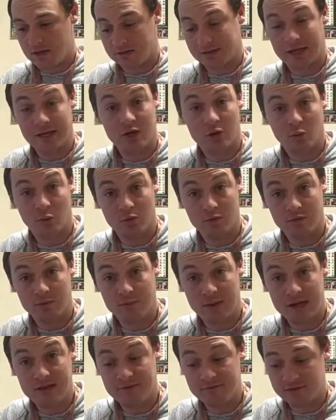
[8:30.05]
like a wounded
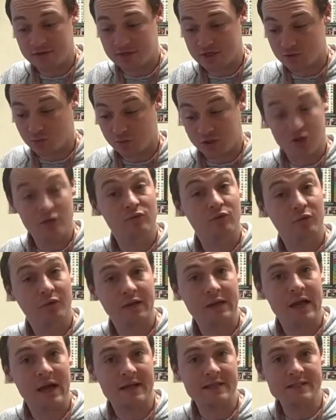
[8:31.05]
bait fish, well, you've
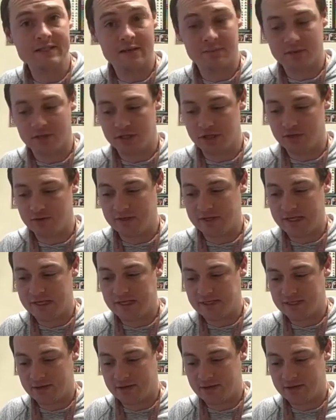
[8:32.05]
really got something unique